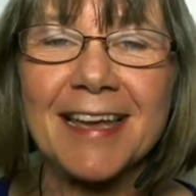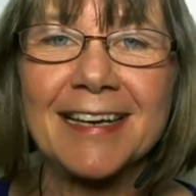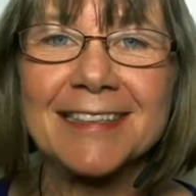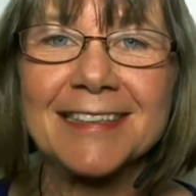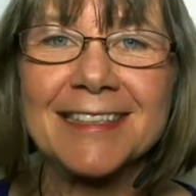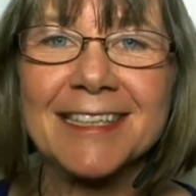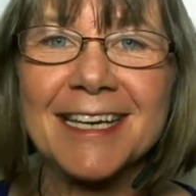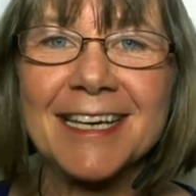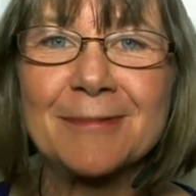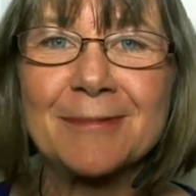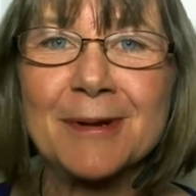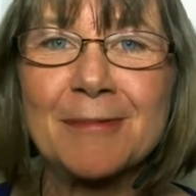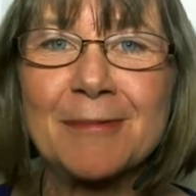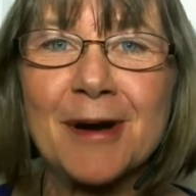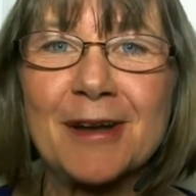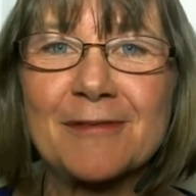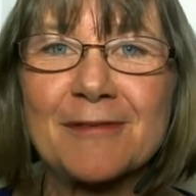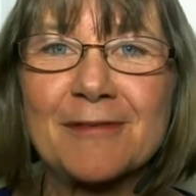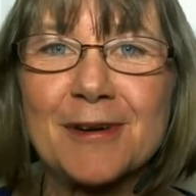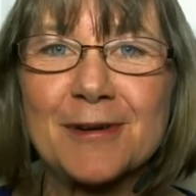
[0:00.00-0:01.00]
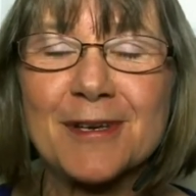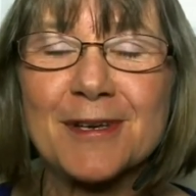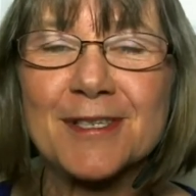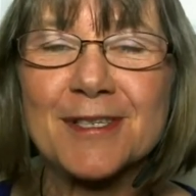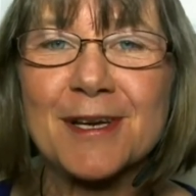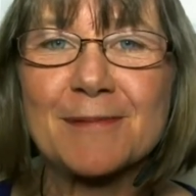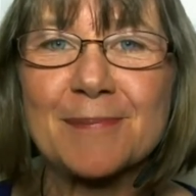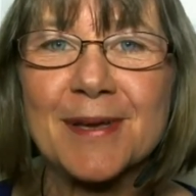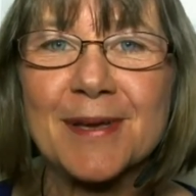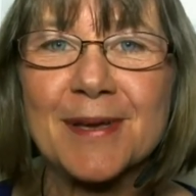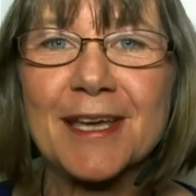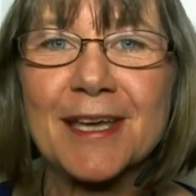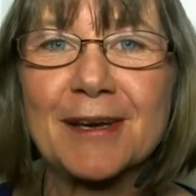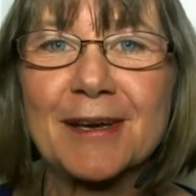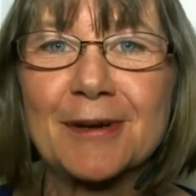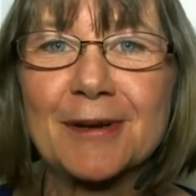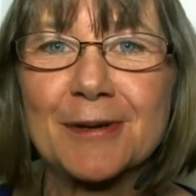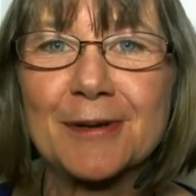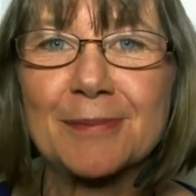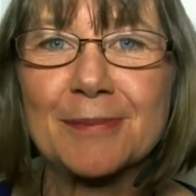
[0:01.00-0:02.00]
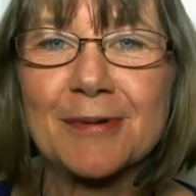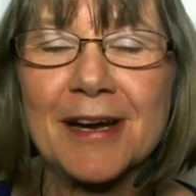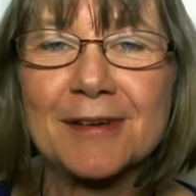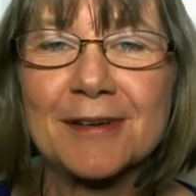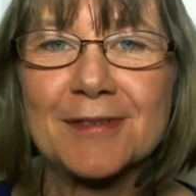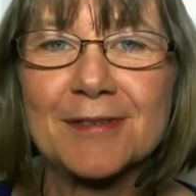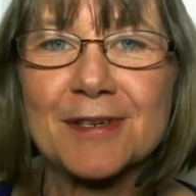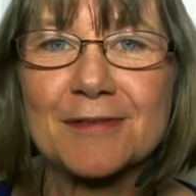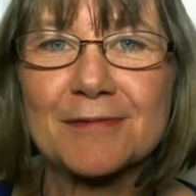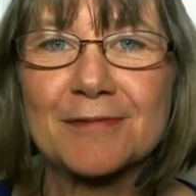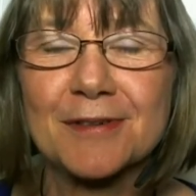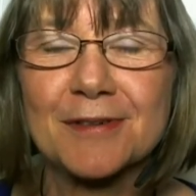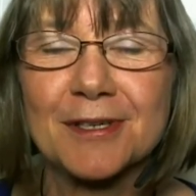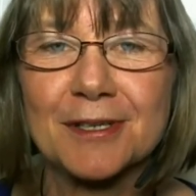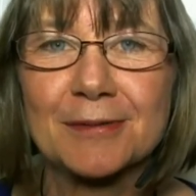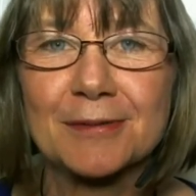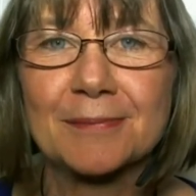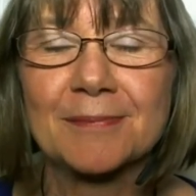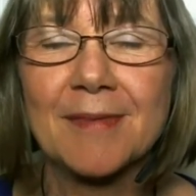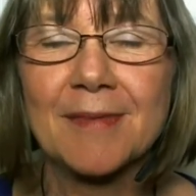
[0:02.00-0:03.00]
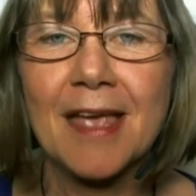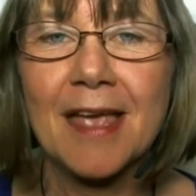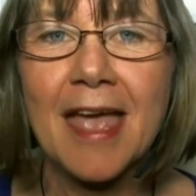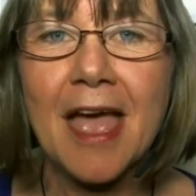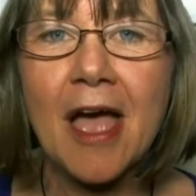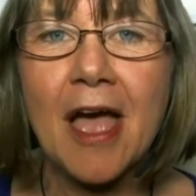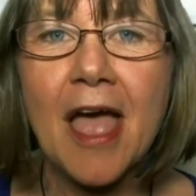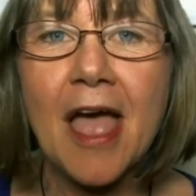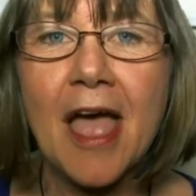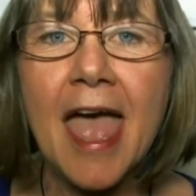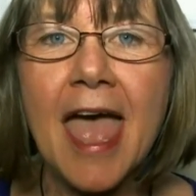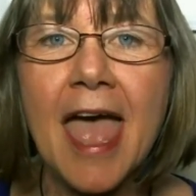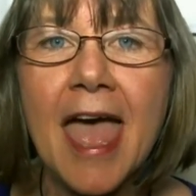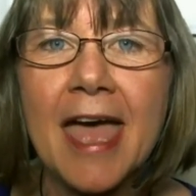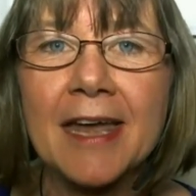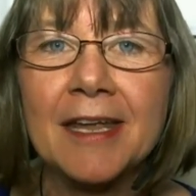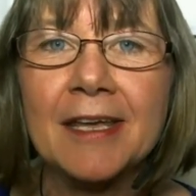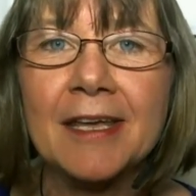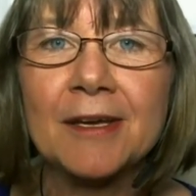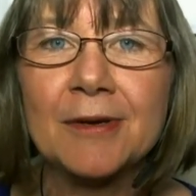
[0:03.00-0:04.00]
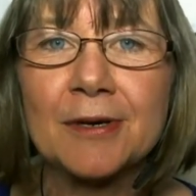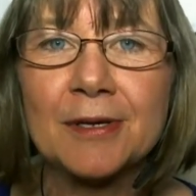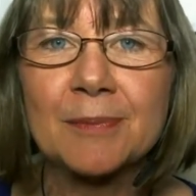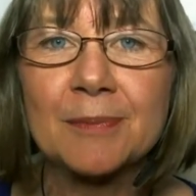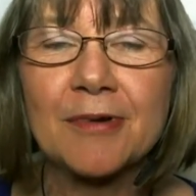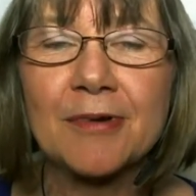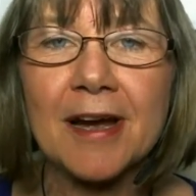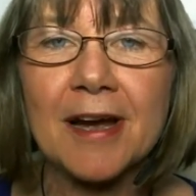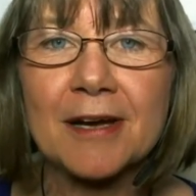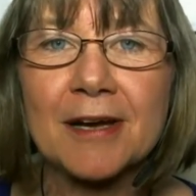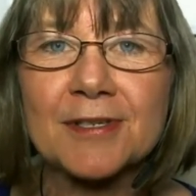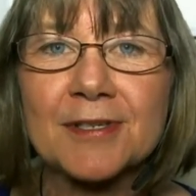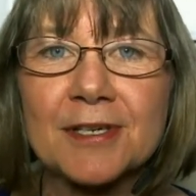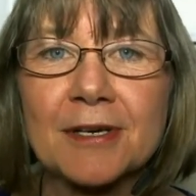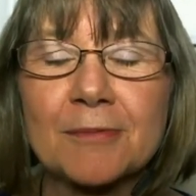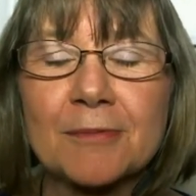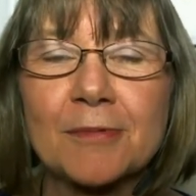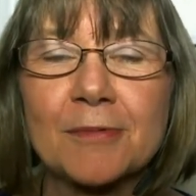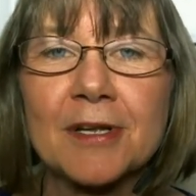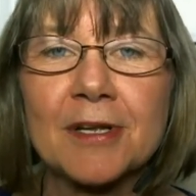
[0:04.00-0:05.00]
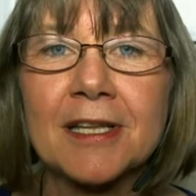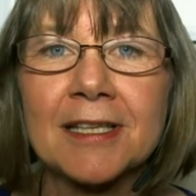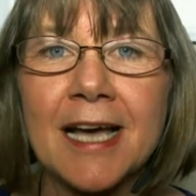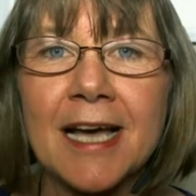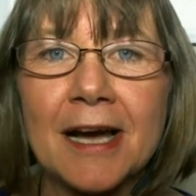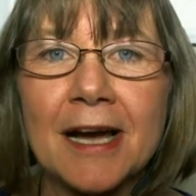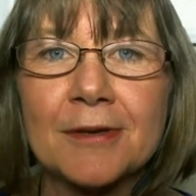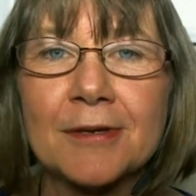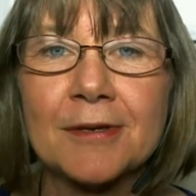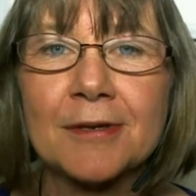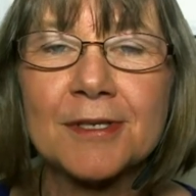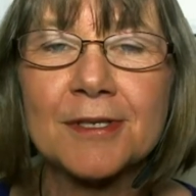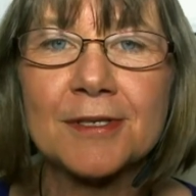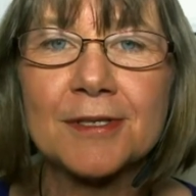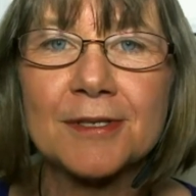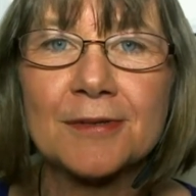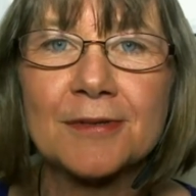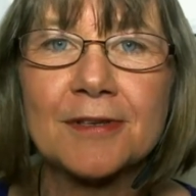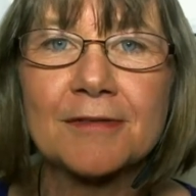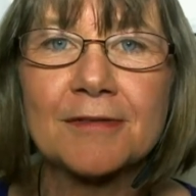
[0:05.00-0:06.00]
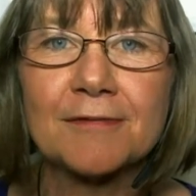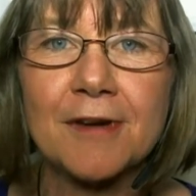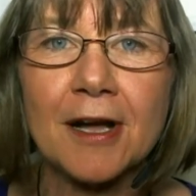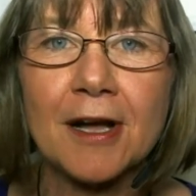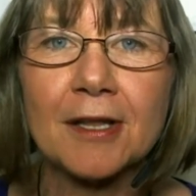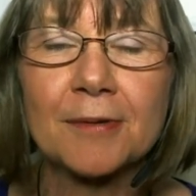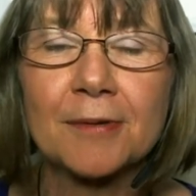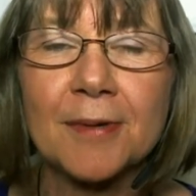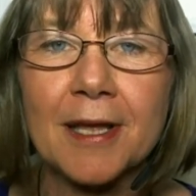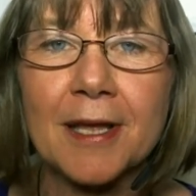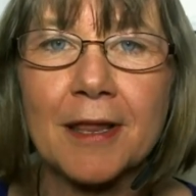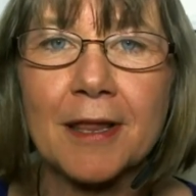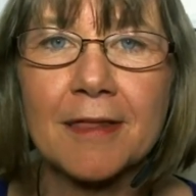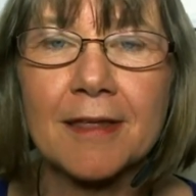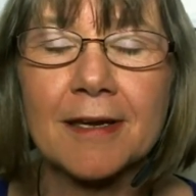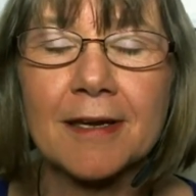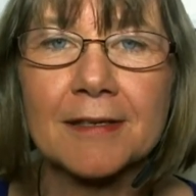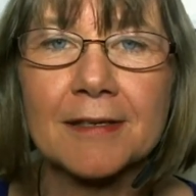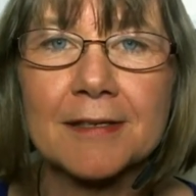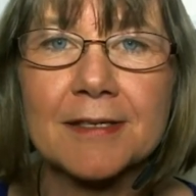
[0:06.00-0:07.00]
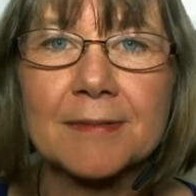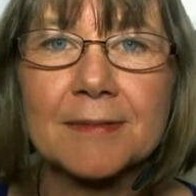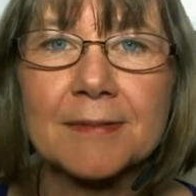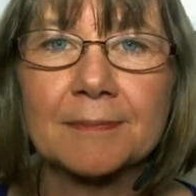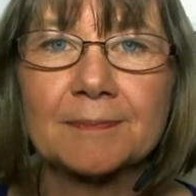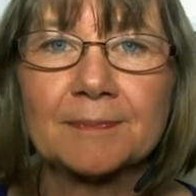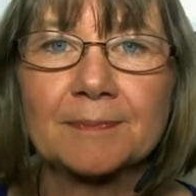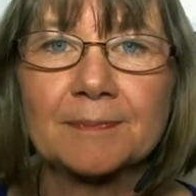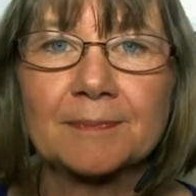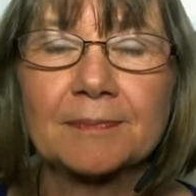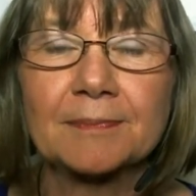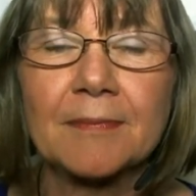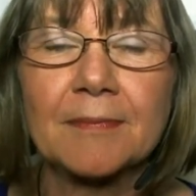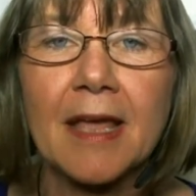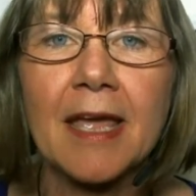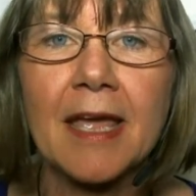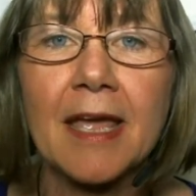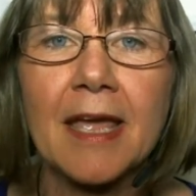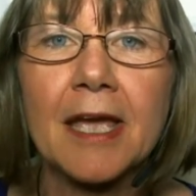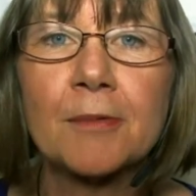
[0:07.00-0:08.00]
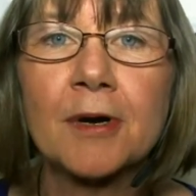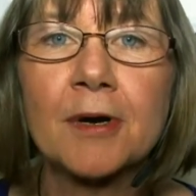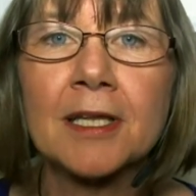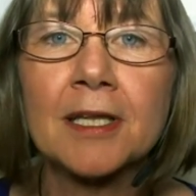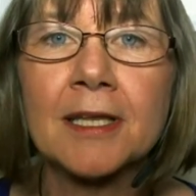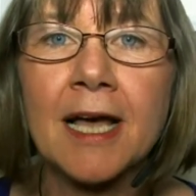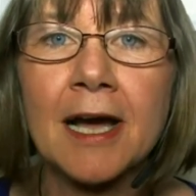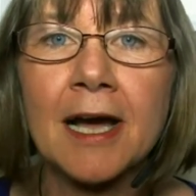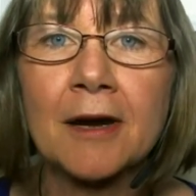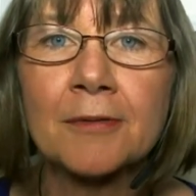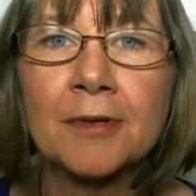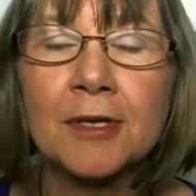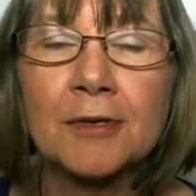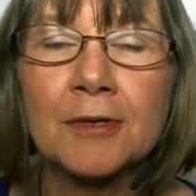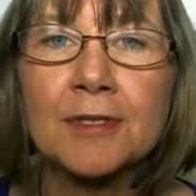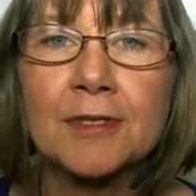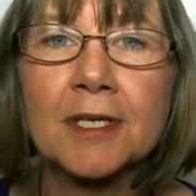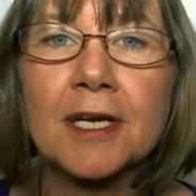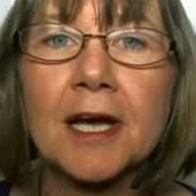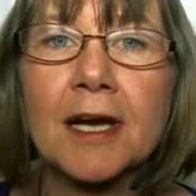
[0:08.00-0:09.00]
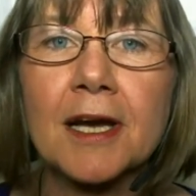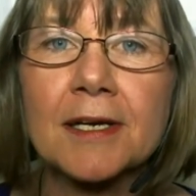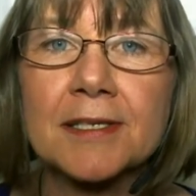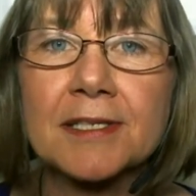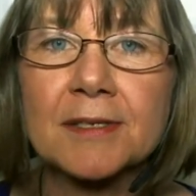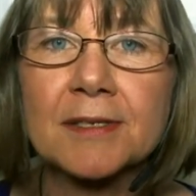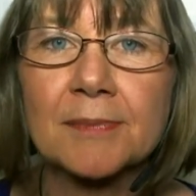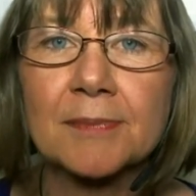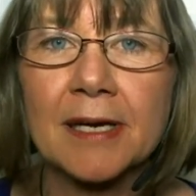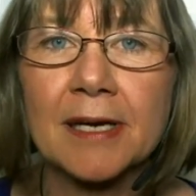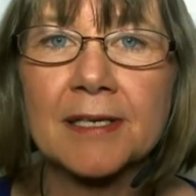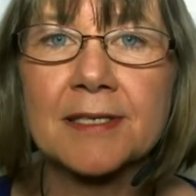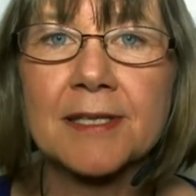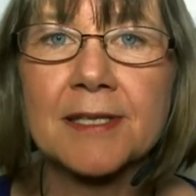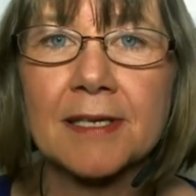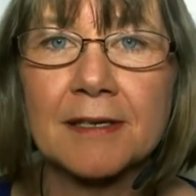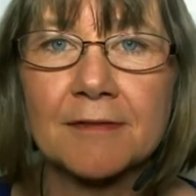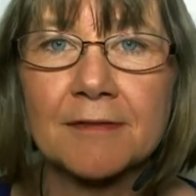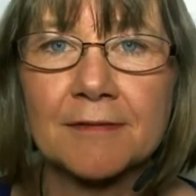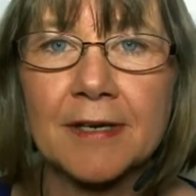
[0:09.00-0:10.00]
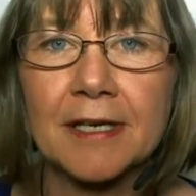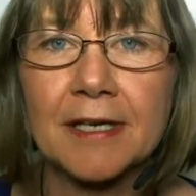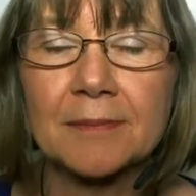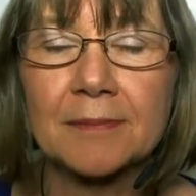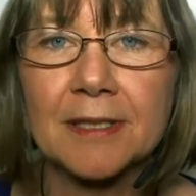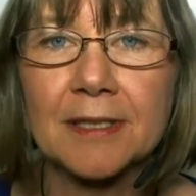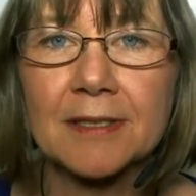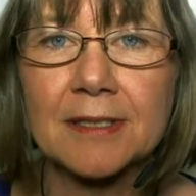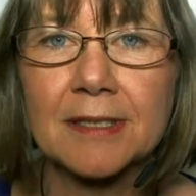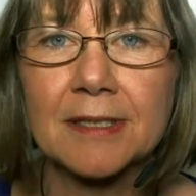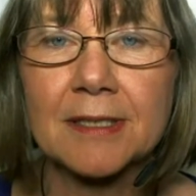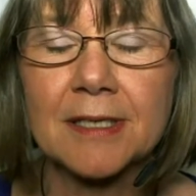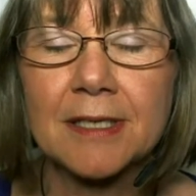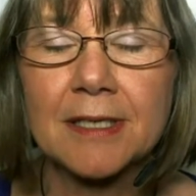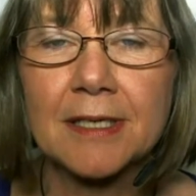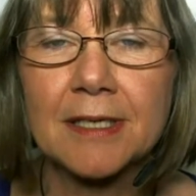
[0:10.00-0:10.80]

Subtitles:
Today, we want to focus on picking a good browser for you. Any good browser will allow you to do the following things. It will allow you to customize the environment.